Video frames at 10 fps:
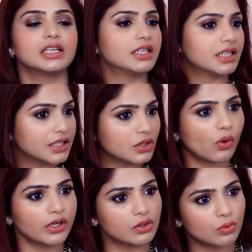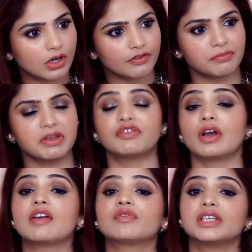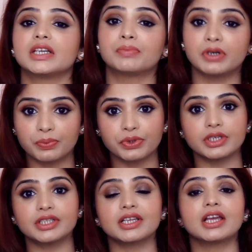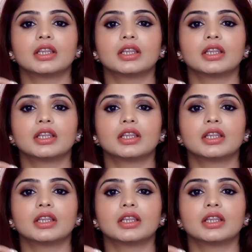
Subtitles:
It is going to work for me for everyday purpose.